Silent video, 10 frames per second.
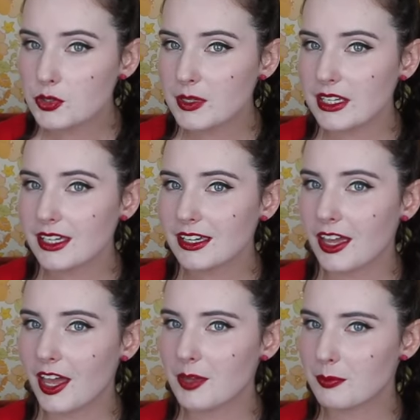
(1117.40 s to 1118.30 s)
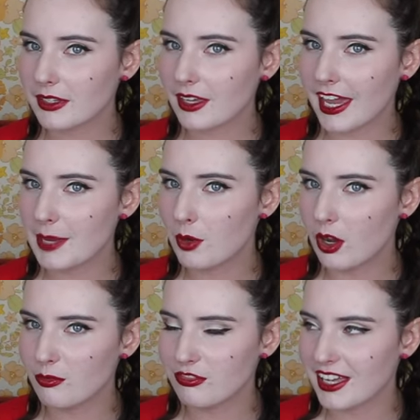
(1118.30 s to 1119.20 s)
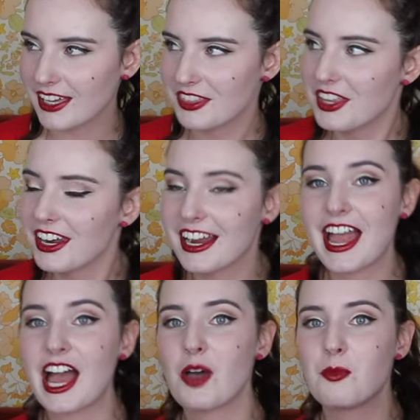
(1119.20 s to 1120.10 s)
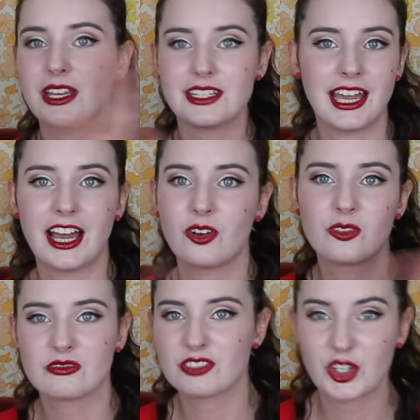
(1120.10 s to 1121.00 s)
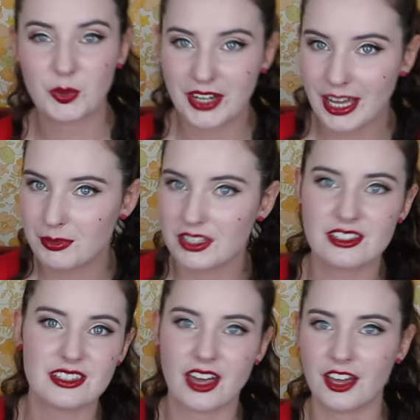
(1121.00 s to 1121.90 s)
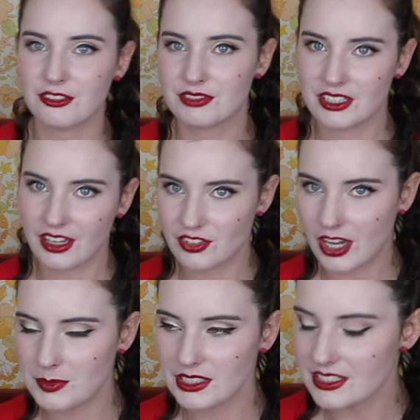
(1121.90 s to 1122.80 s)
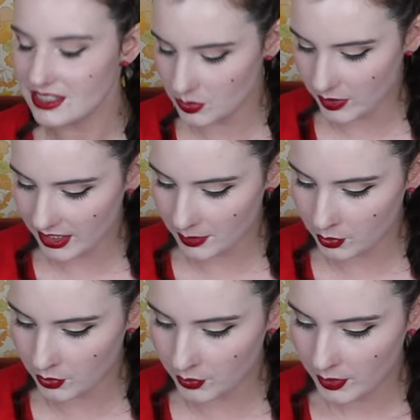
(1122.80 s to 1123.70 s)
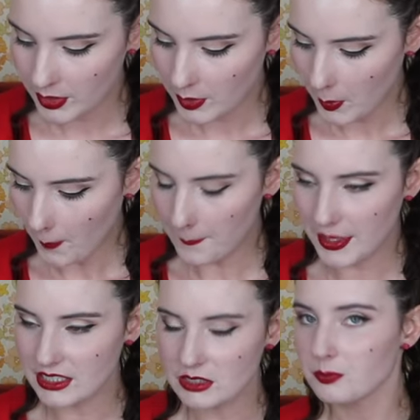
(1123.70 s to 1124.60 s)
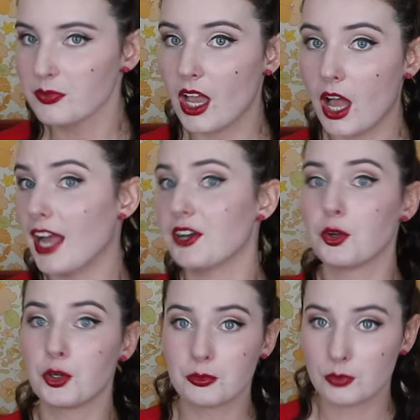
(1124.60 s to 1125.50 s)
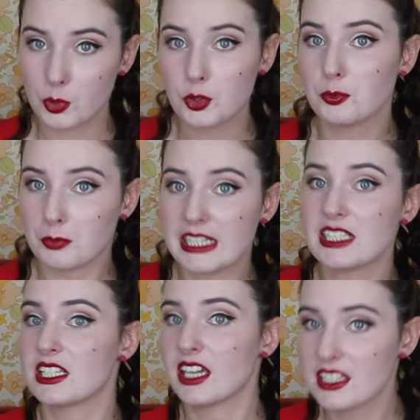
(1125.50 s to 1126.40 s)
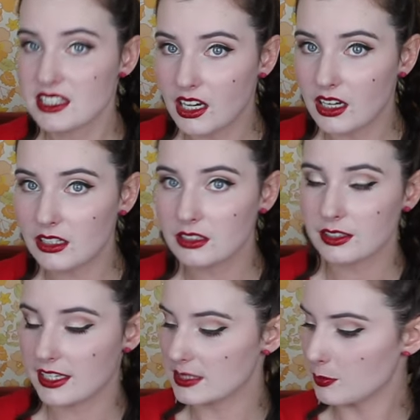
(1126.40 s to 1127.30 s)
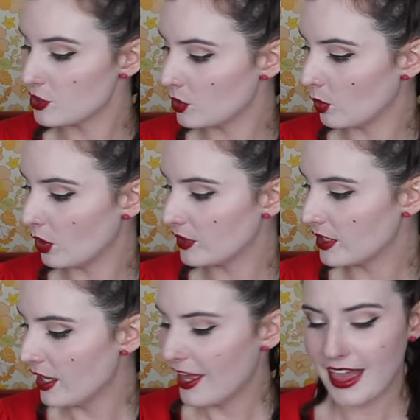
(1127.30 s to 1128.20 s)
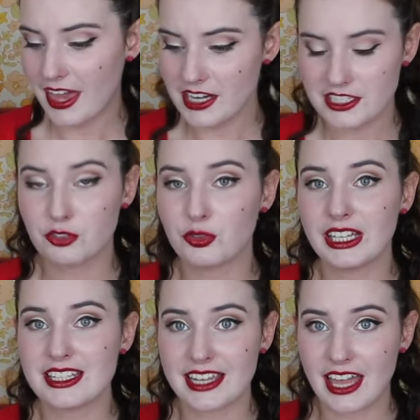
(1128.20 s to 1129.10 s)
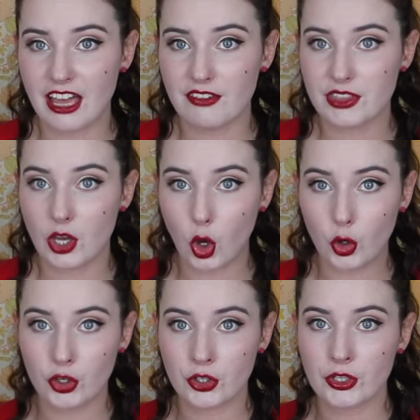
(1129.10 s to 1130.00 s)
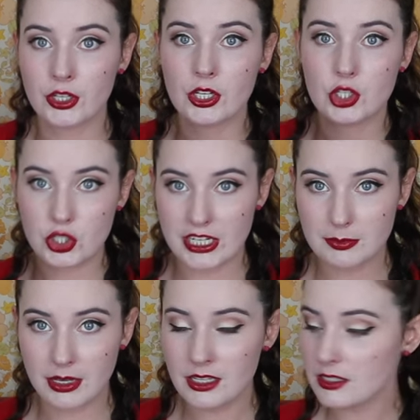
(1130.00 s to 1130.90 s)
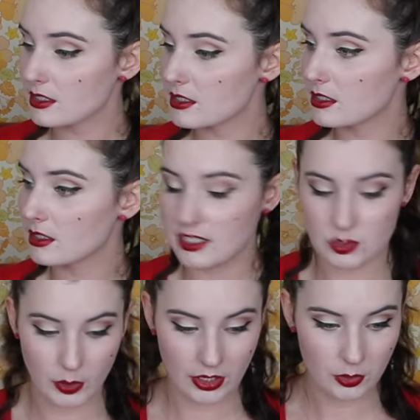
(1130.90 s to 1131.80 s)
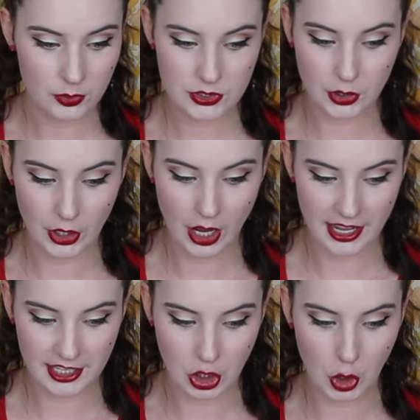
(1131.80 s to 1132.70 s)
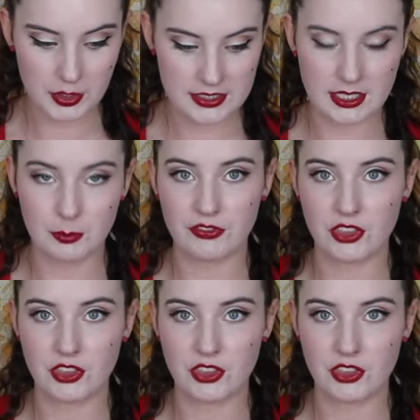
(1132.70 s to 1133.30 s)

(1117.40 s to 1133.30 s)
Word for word: to be a bigger K-pop fan than I am now. Don't know what happened, just kind of didn't have time to listen to it anymore. But I know who BTS are, as most of the world, and I didn't realize they have their own sheet masks as well. So I got some of